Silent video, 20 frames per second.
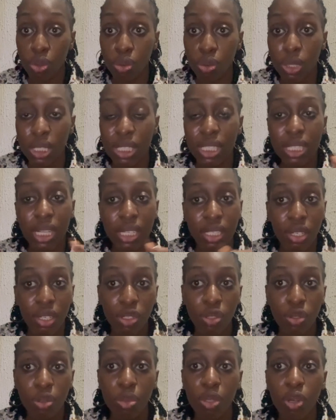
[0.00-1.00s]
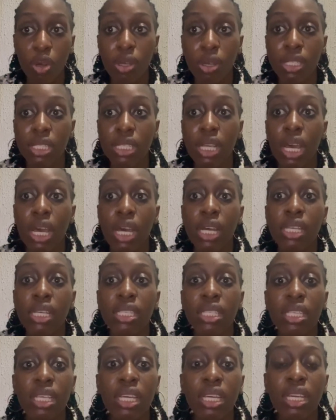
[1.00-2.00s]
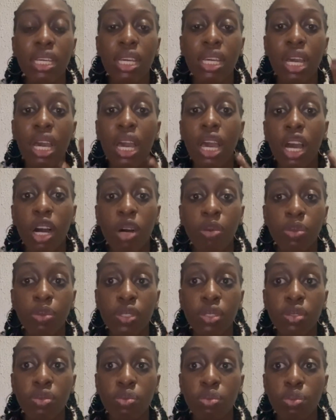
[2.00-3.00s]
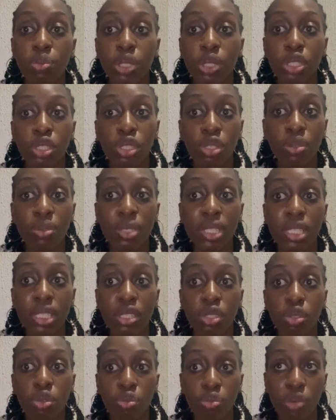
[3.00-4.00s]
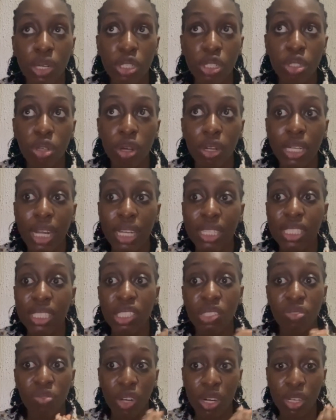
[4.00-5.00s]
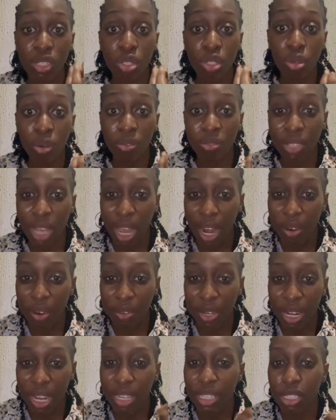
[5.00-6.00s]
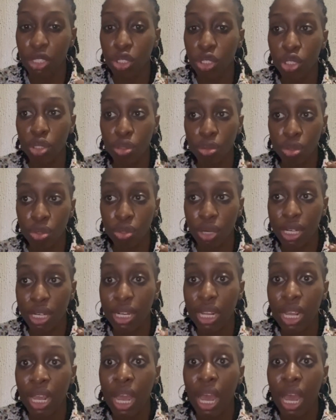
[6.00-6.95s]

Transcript: is necessary, because zinc helps reduce the duration and the severity of diarrhea in children,